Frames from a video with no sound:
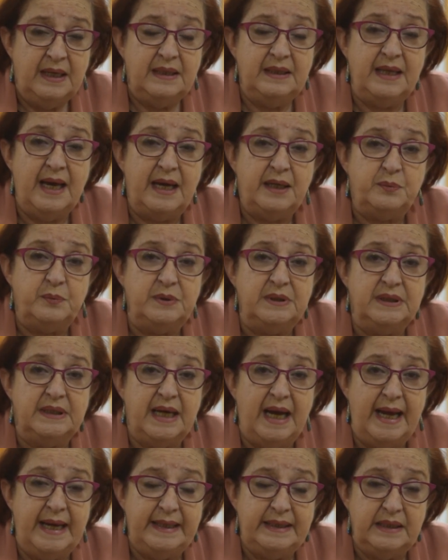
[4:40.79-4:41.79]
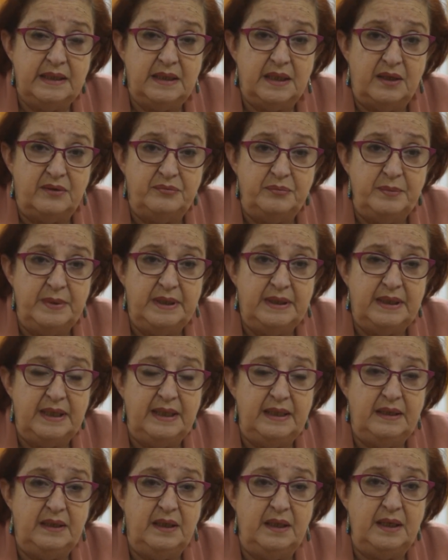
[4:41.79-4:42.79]
That will guide the government
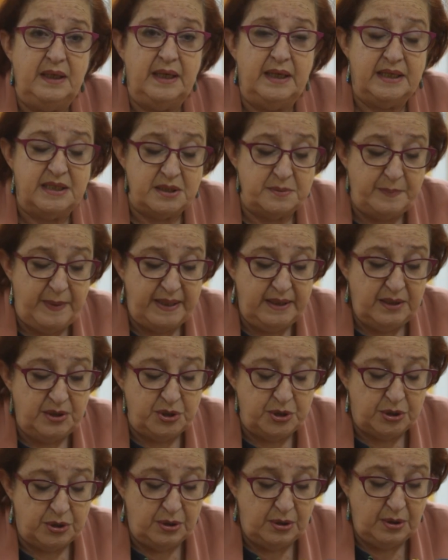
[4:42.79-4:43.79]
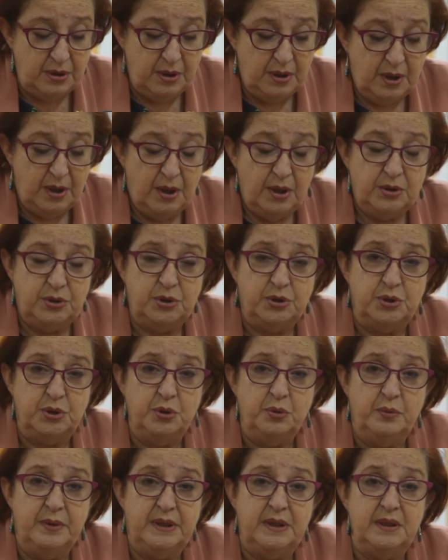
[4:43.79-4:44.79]
in the expenditure to
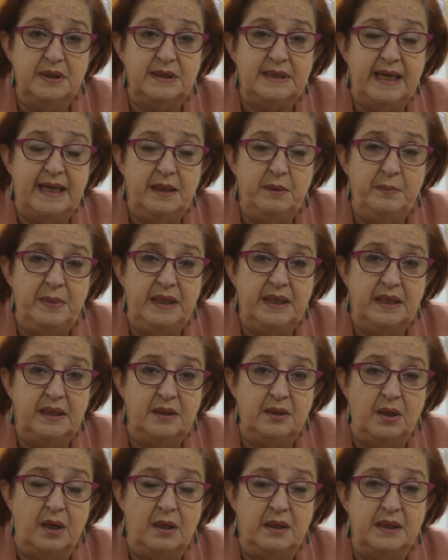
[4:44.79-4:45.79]
do with the $10 billion